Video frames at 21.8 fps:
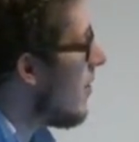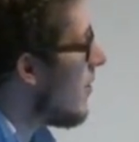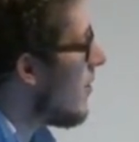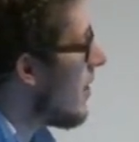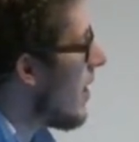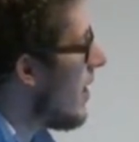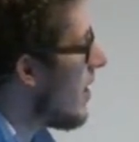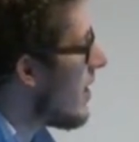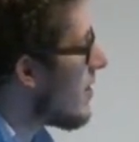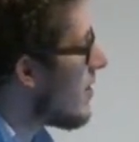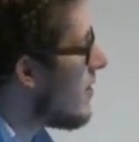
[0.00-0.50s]

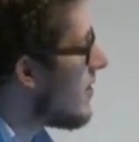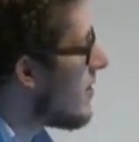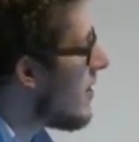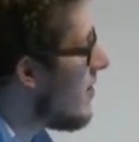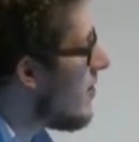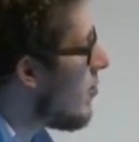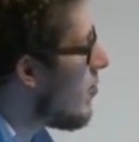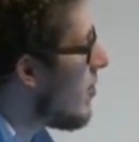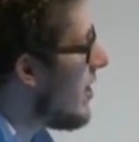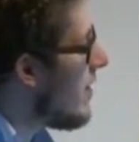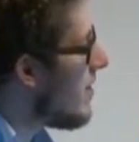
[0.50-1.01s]
or
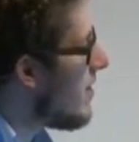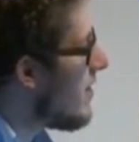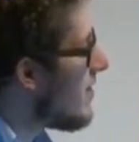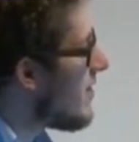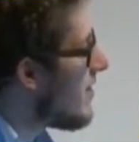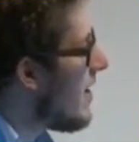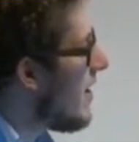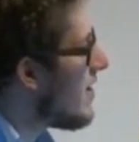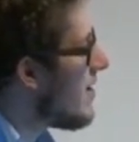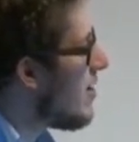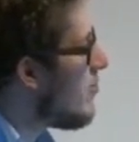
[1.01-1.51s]
conceivably,
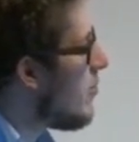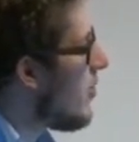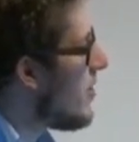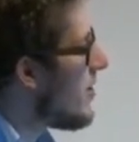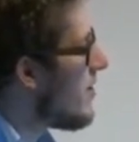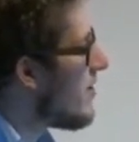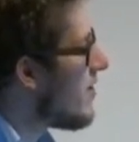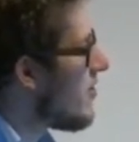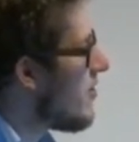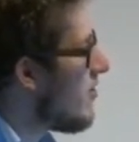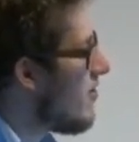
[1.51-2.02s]
this data
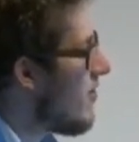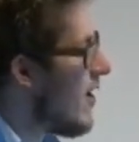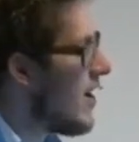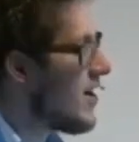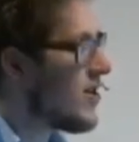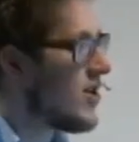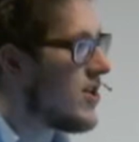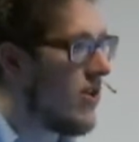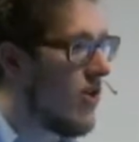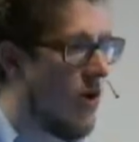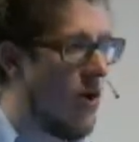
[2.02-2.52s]
point is a
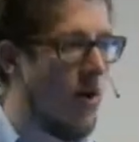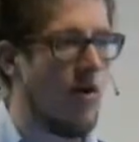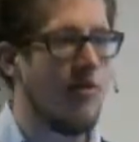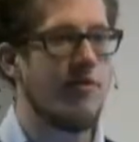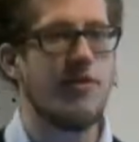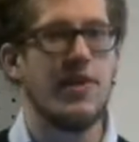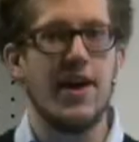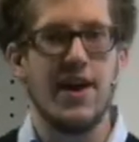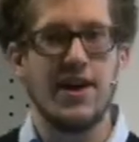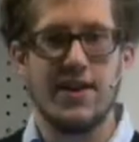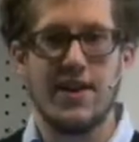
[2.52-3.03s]
reflection
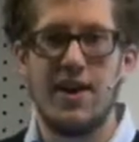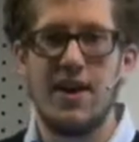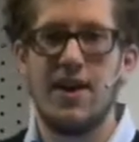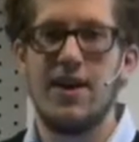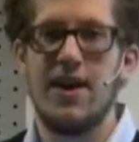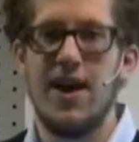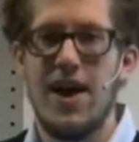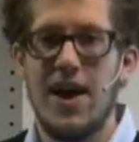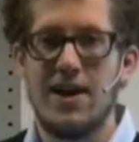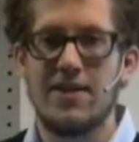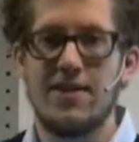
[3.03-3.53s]
of that
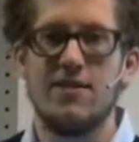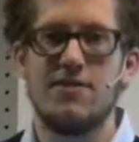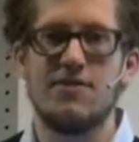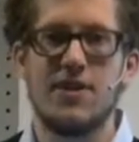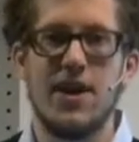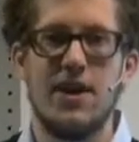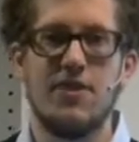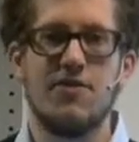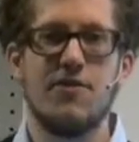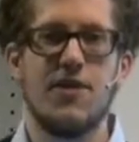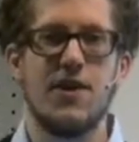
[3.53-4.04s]
active
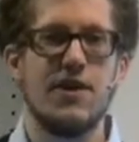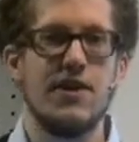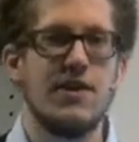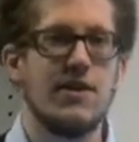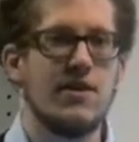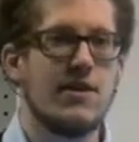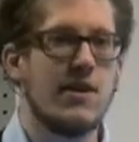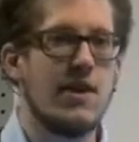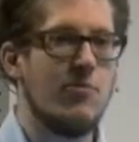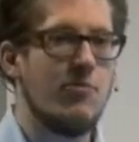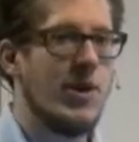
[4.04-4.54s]

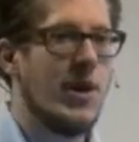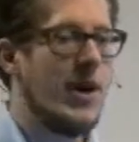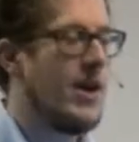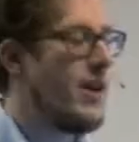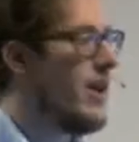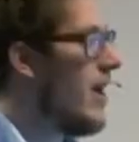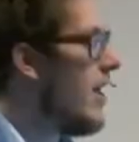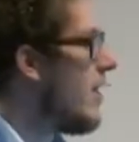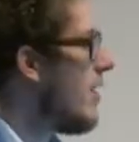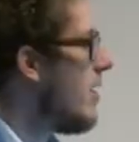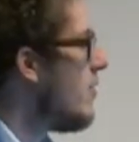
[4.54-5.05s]
case-finding
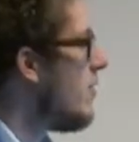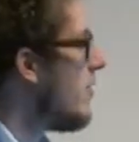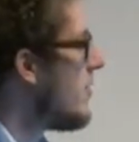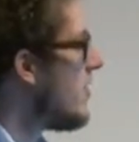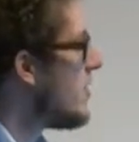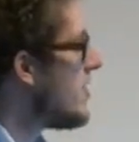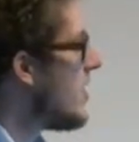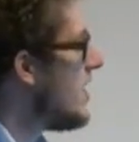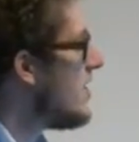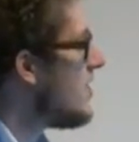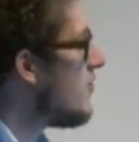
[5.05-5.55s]
campaign, and there was
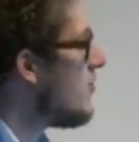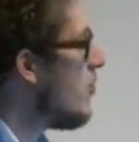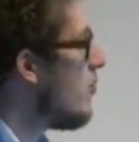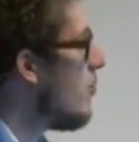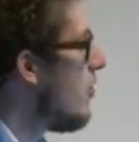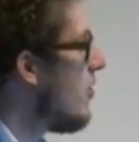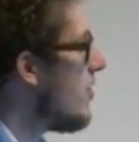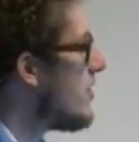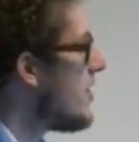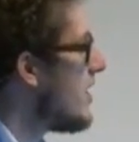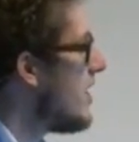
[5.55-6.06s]
a change in
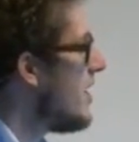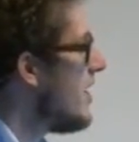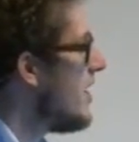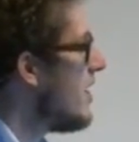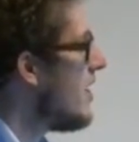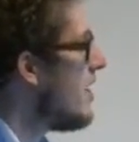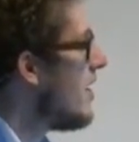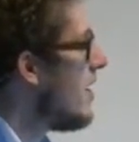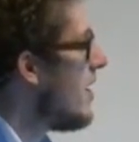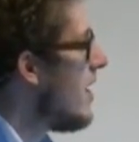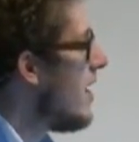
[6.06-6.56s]
reporting
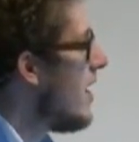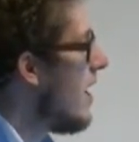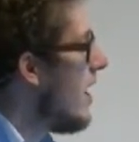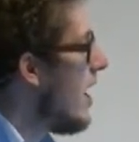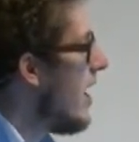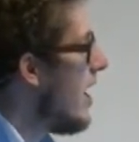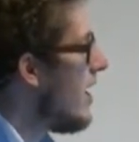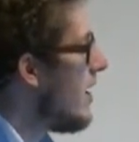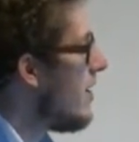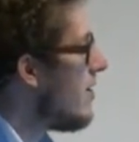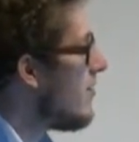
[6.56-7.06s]
here,
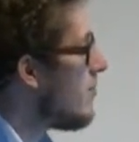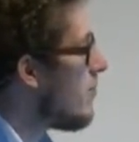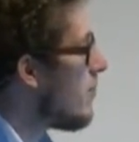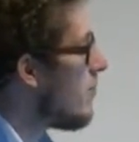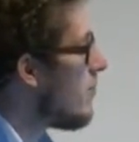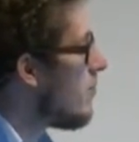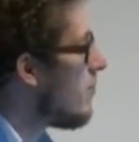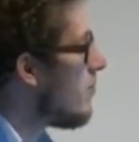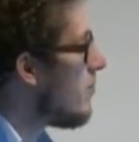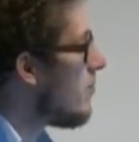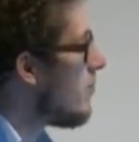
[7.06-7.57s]
and
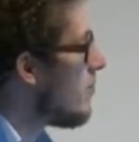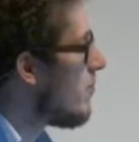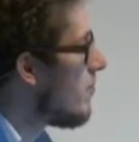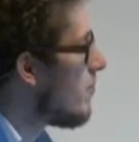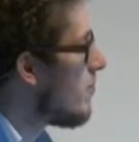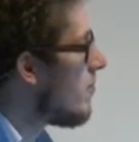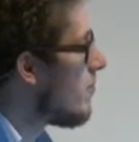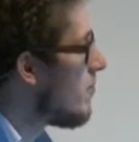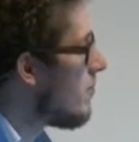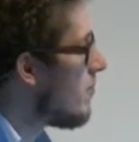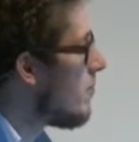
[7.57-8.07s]

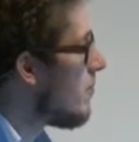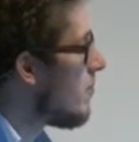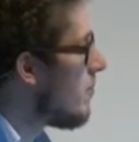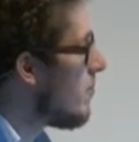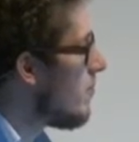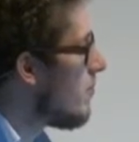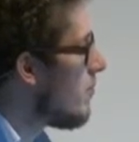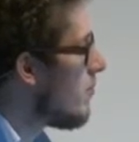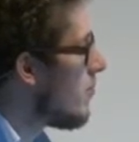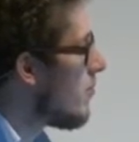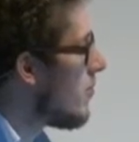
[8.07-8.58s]

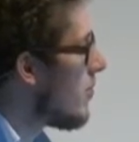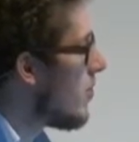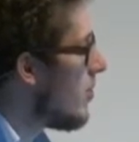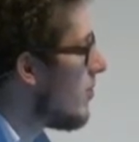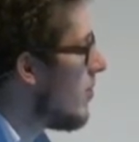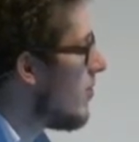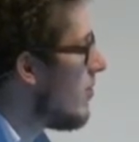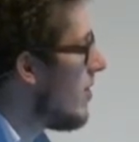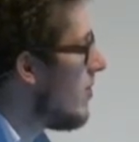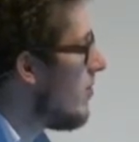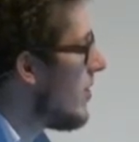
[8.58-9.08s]

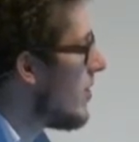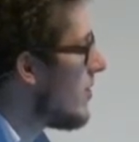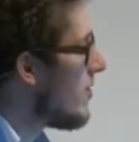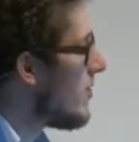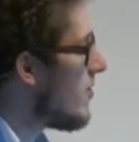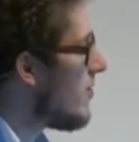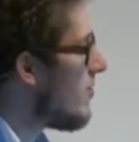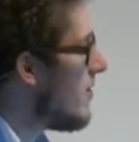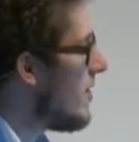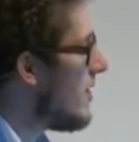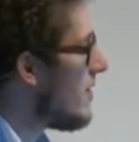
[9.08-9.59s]
probably
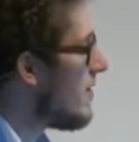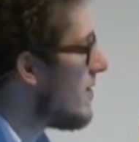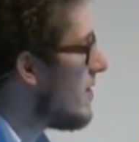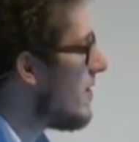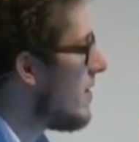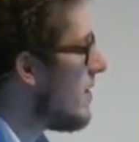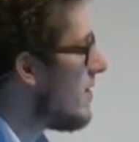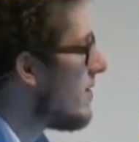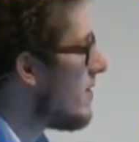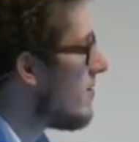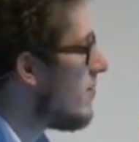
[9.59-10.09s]
because of this
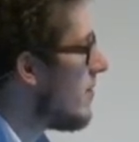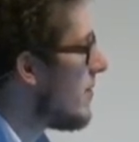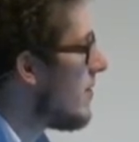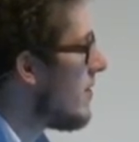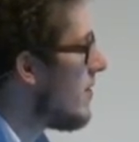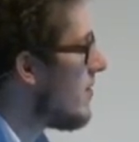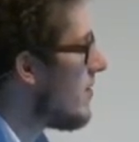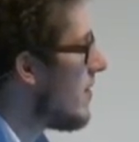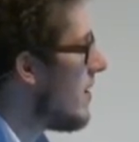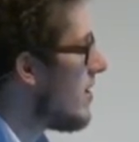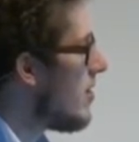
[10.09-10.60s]

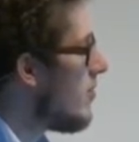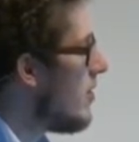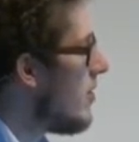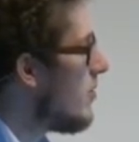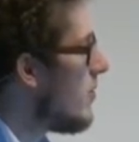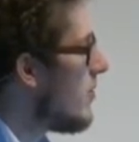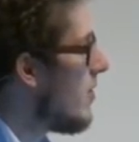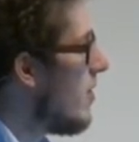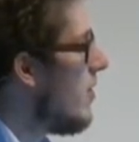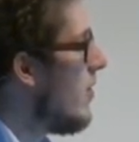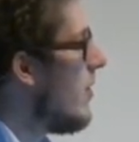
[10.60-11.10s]
data
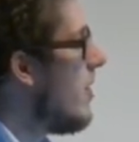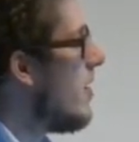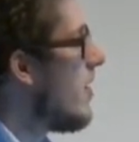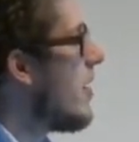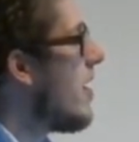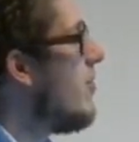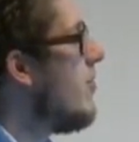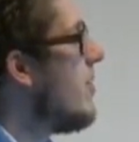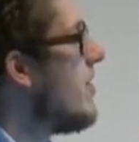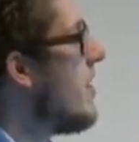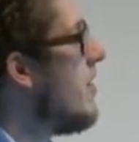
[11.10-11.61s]
point was lower.
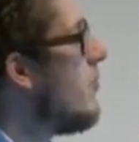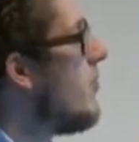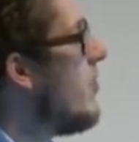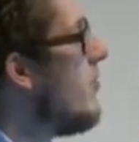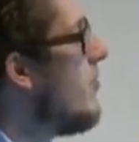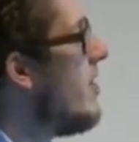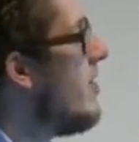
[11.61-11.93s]
Okay, but then we